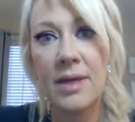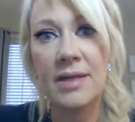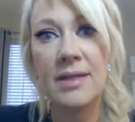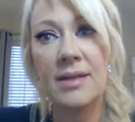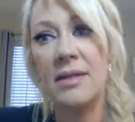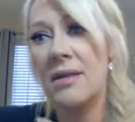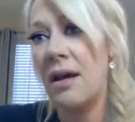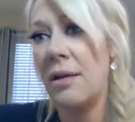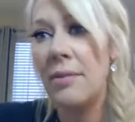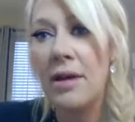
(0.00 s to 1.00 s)
Is it the
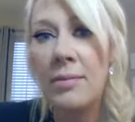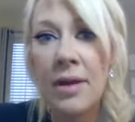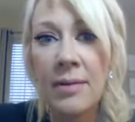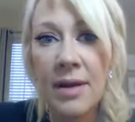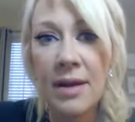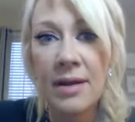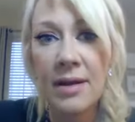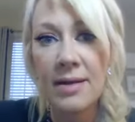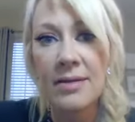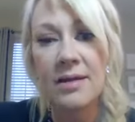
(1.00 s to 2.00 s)
time commitment?
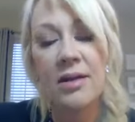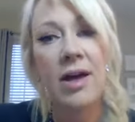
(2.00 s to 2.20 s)
Is it the